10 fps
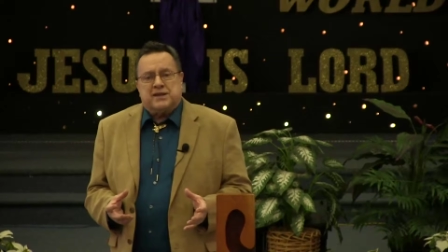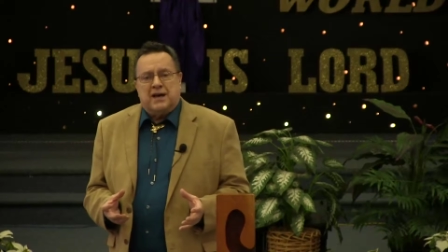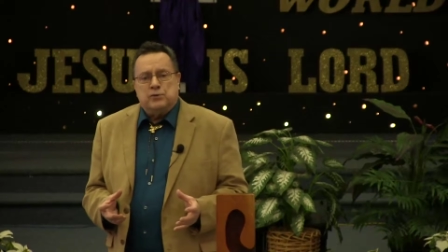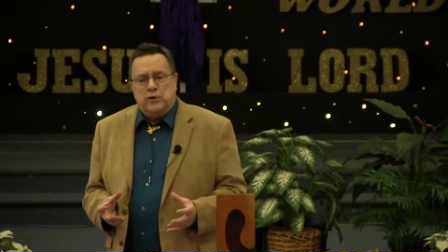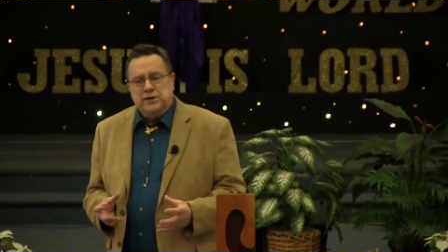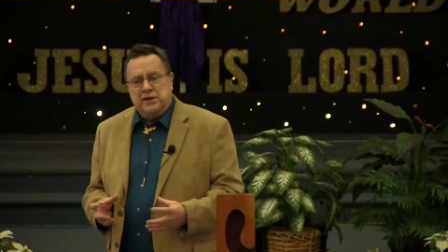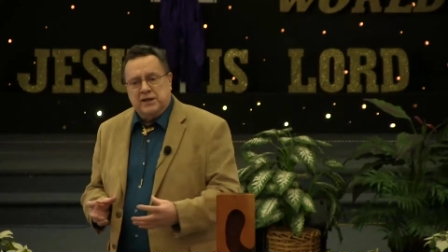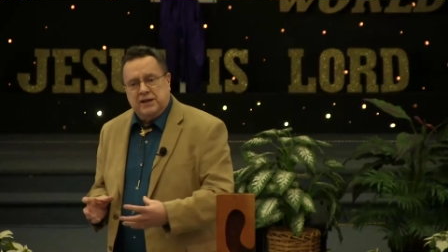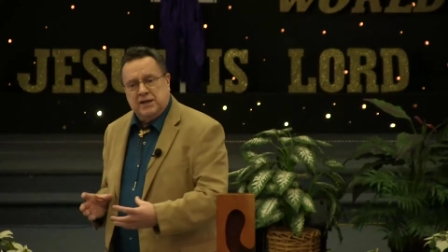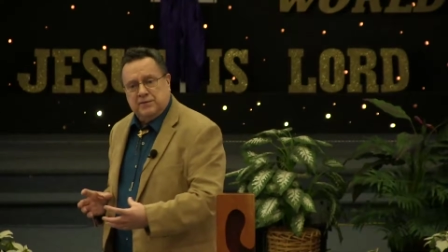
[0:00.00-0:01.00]
size window
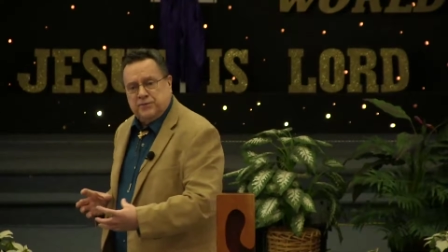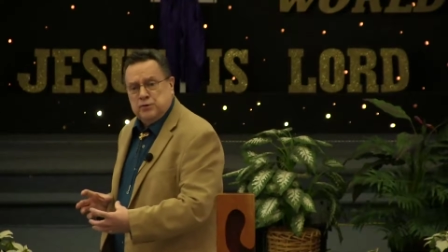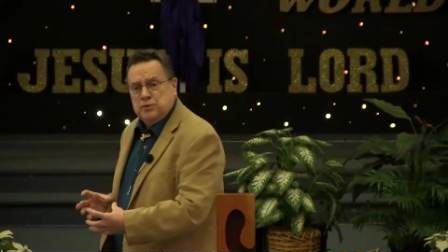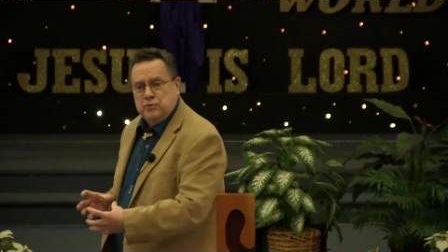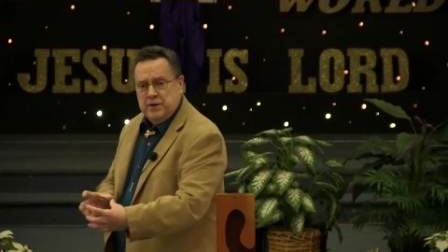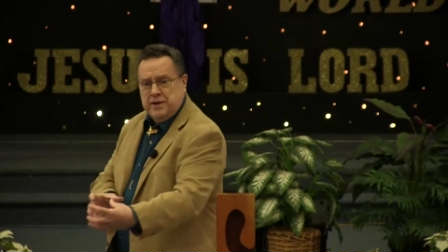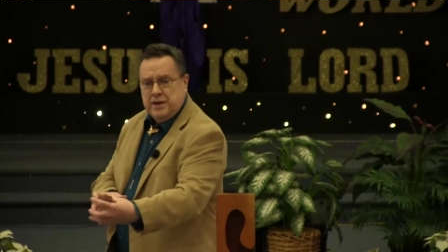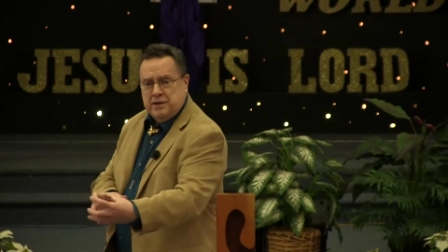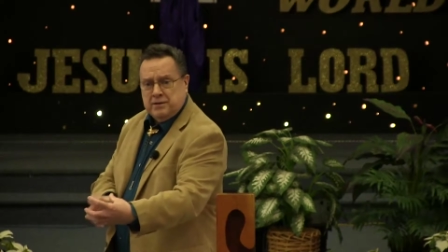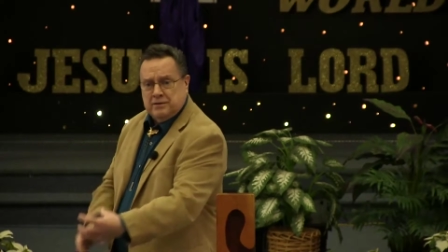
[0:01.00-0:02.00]
to get it through the
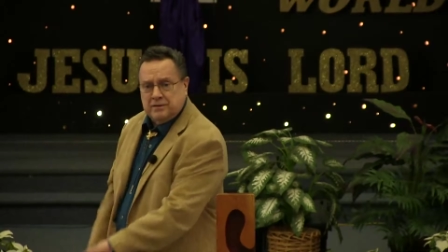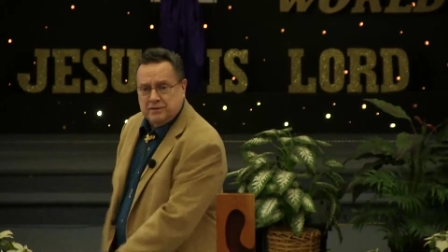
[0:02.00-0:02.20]
window.